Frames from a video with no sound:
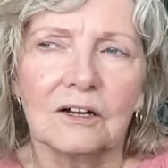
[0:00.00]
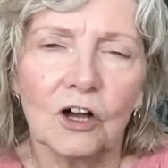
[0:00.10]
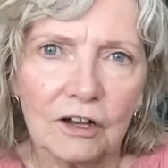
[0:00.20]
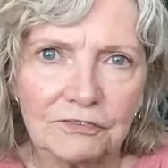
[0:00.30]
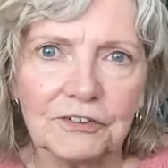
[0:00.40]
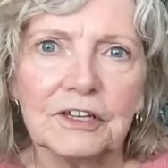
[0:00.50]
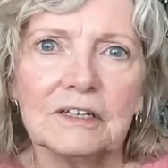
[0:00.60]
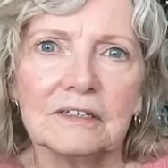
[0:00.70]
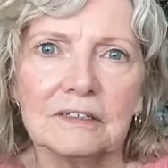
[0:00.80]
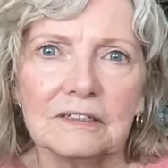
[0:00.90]

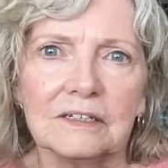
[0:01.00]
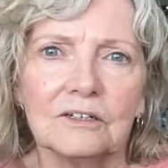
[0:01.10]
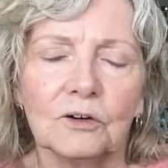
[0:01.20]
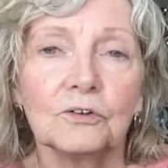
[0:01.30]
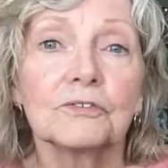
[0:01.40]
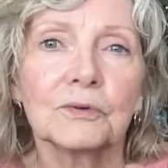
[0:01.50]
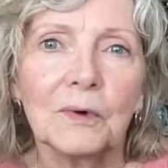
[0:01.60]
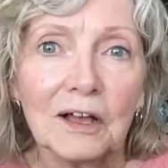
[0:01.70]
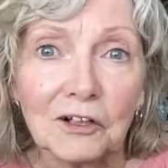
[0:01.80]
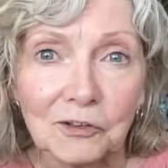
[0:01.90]
often in
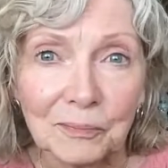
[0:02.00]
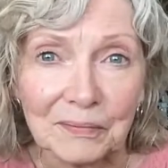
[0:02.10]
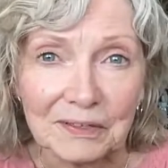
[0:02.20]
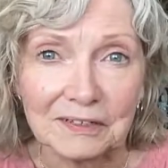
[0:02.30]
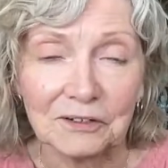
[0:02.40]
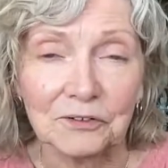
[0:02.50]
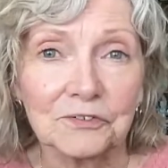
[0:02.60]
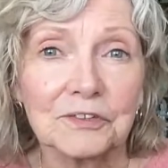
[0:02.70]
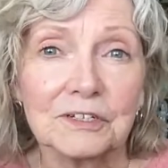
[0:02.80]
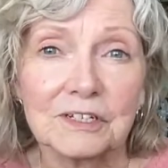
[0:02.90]
overwhelm and
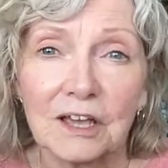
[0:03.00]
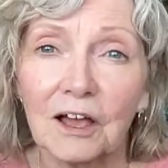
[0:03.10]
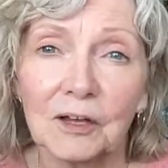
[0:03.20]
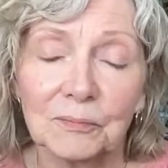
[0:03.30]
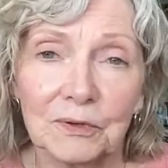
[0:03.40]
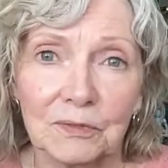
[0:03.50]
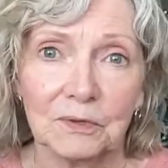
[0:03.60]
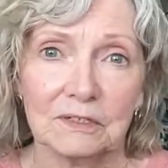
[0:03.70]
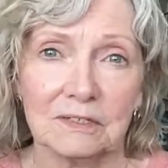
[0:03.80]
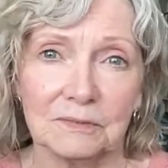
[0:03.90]
over the top with
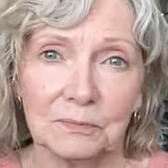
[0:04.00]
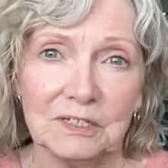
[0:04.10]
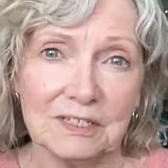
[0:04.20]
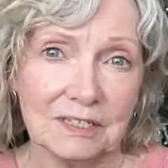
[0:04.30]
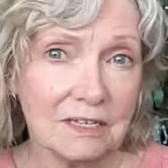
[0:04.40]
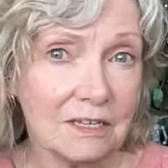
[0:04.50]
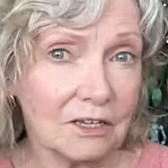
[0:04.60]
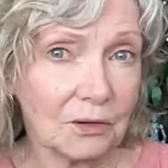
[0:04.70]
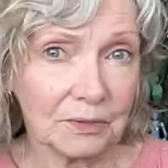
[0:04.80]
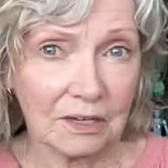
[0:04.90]
what we see
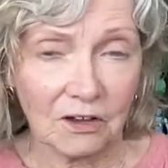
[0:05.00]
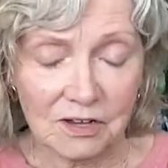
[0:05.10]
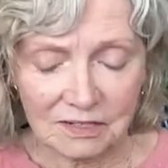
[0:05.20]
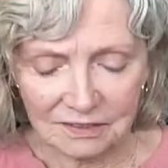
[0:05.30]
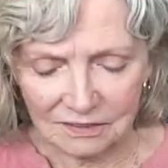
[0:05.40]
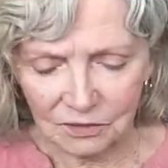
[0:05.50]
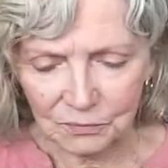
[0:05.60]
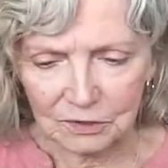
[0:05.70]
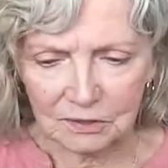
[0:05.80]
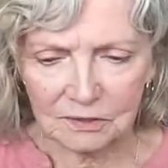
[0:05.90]
going on in the
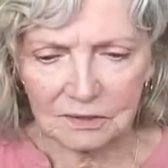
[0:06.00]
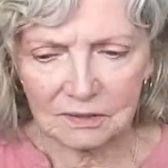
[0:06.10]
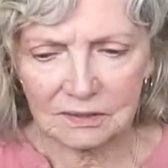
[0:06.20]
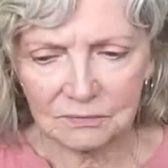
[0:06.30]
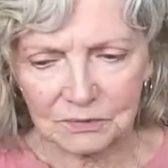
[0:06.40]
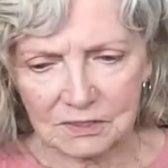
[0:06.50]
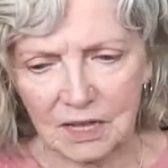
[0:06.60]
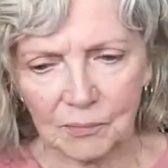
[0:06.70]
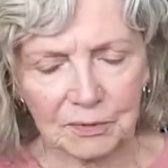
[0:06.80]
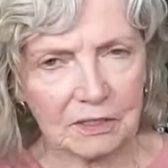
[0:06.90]
world, what's
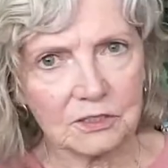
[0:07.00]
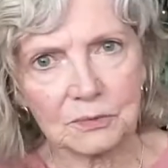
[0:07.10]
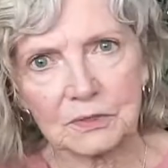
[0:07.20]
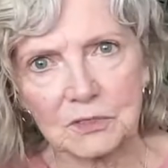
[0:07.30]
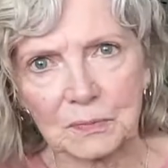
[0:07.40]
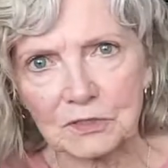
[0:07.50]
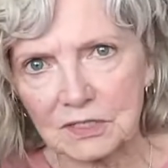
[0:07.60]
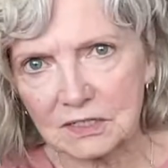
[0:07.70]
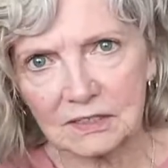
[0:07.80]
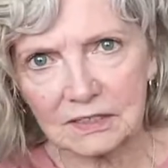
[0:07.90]
happening to us
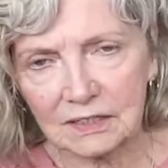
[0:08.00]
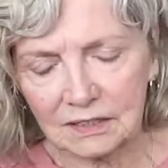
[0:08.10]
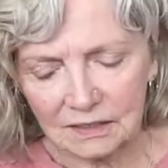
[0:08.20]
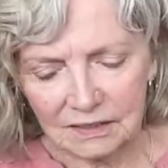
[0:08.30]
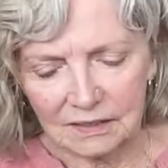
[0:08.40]
personally.